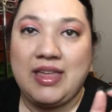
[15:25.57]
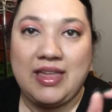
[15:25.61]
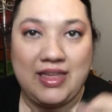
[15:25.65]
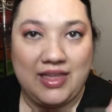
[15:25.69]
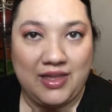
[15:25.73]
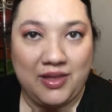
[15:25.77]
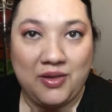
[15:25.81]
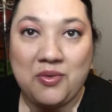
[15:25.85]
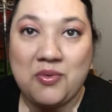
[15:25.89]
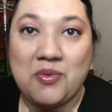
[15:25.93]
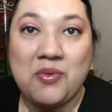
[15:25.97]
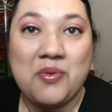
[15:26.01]

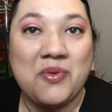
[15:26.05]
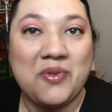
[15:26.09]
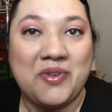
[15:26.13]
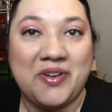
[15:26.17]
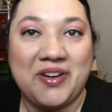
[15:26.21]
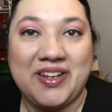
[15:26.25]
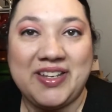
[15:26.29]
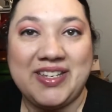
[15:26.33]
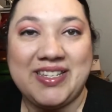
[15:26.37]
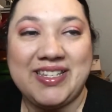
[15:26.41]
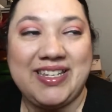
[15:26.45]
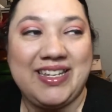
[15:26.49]
in
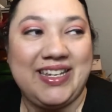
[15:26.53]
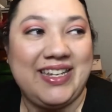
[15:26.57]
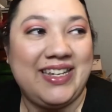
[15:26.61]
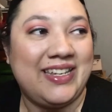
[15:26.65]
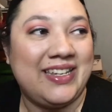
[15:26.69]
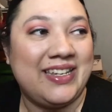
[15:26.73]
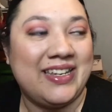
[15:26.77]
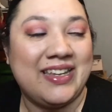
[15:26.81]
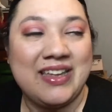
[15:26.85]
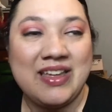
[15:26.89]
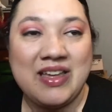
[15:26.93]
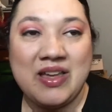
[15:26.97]

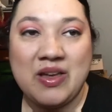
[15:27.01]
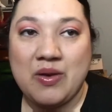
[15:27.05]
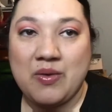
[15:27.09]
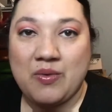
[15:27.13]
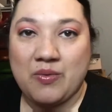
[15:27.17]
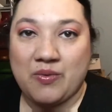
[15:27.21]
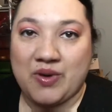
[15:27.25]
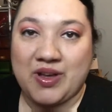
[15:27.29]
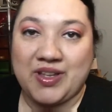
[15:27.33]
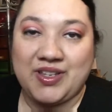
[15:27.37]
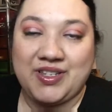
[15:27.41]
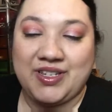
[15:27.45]
quarantine
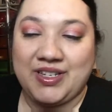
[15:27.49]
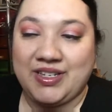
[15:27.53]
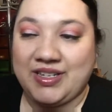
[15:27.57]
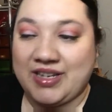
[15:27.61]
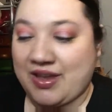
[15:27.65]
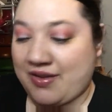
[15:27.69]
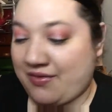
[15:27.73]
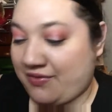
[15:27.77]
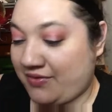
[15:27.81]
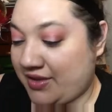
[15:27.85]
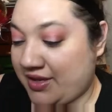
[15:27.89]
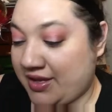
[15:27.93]
watching
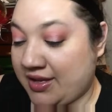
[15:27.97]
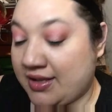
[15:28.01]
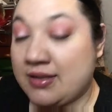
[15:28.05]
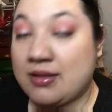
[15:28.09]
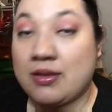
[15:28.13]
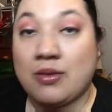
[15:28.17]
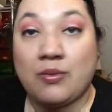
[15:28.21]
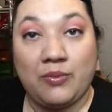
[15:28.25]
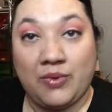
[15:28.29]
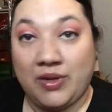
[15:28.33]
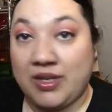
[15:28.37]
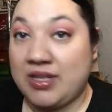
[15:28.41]
Netflix,
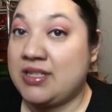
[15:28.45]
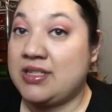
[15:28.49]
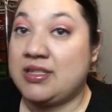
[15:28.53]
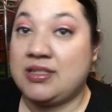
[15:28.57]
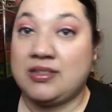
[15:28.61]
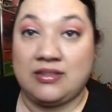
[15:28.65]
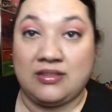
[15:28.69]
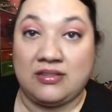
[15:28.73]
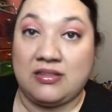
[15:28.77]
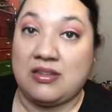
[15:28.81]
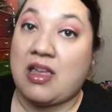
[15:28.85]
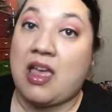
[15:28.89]

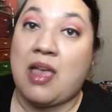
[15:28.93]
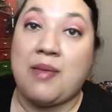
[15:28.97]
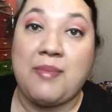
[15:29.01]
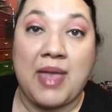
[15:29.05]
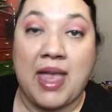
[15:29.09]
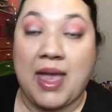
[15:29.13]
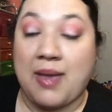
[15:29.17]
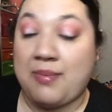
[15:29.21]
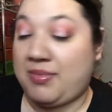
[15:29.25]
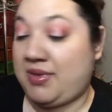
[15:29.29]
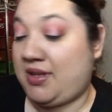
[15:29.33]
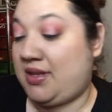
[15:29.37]
which I'm
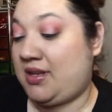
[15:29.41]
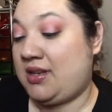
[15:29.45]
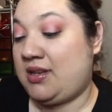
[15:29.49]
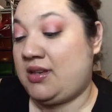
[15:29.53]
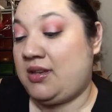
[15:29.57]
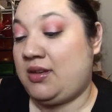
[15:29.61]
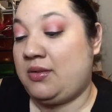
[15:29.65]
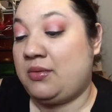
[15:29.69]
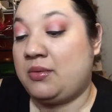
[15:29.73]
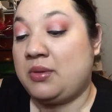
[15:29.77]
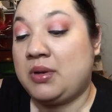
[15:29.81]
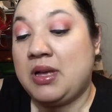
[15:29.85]
happy to
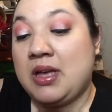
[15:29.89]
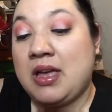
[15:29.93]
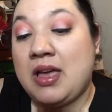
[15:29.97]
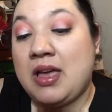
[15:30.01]
do.